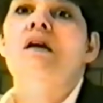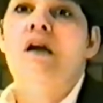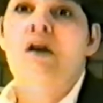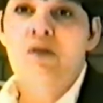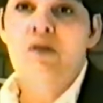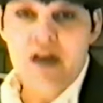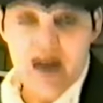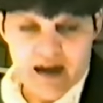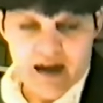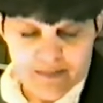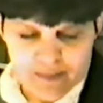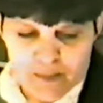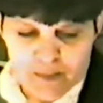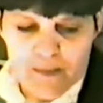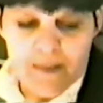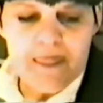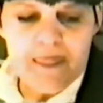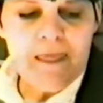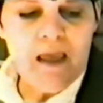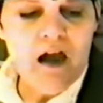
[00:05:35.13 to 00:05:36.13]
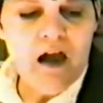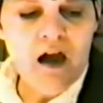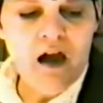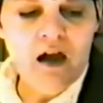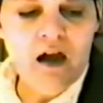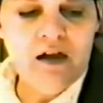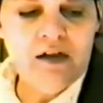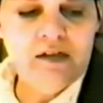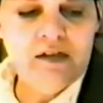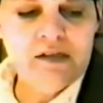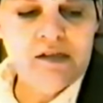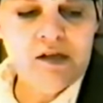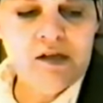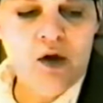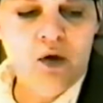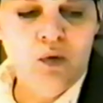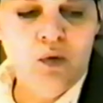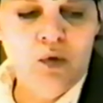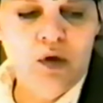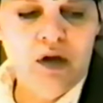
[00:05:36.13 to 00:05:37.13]
Okay.
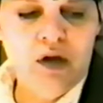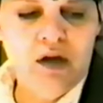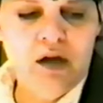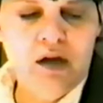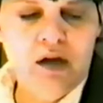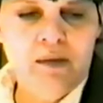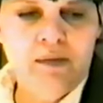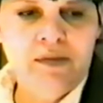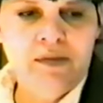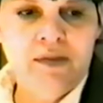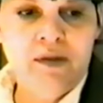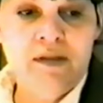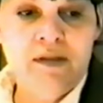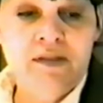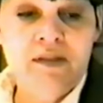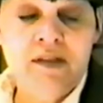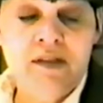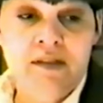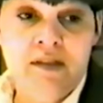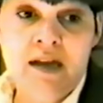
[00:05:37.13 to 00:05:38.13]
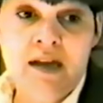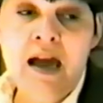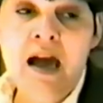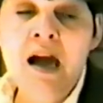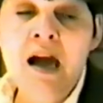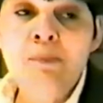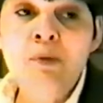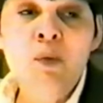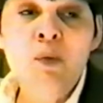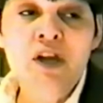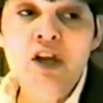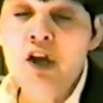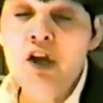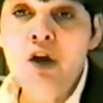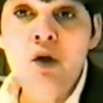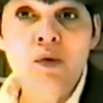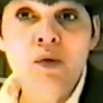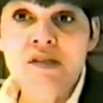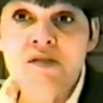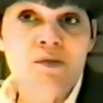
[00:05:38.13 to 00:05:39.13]
So the copper we
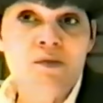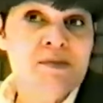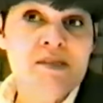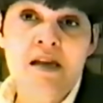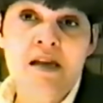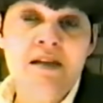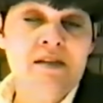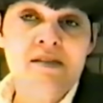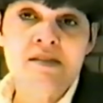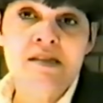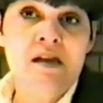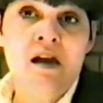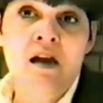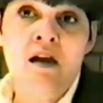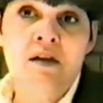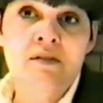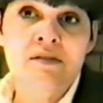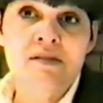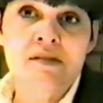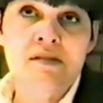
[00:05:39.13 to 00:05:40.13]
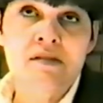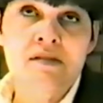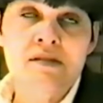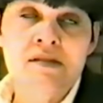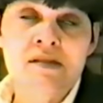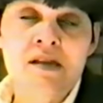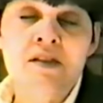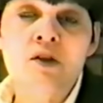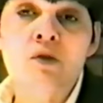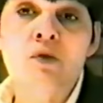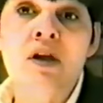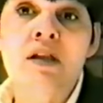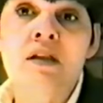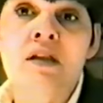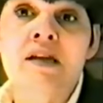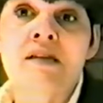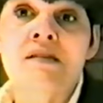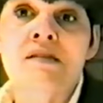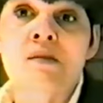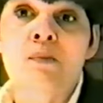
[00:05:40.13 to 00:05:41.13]
know is from Southern Great
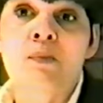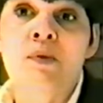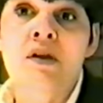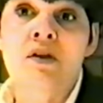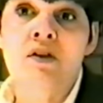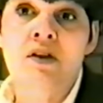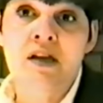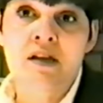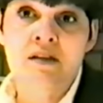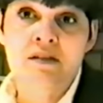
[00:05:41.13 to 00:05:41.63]
Lakes Superior.